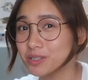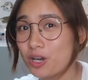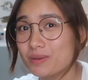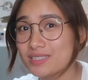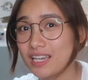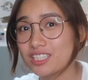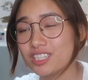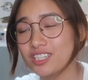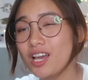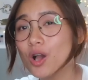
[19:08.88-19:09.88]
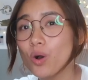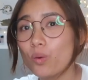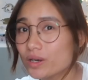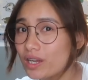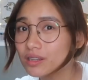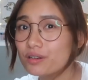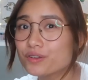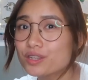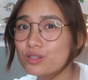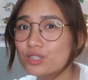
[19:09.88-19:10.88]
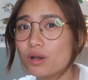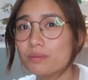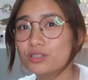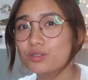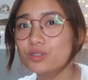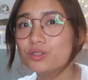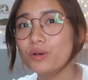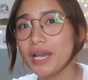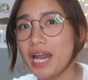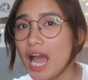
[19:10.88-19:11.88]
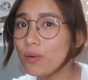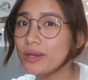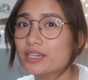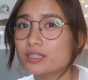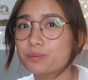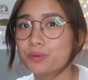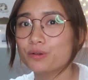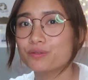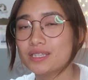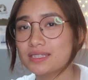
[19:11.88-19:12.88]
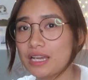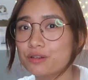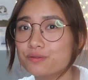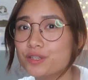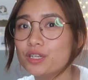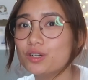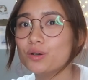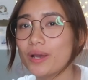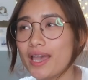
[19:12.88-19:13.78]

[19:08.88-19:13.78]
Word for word: in the comment section what other videos you want me to do and how I can improve this kind of video.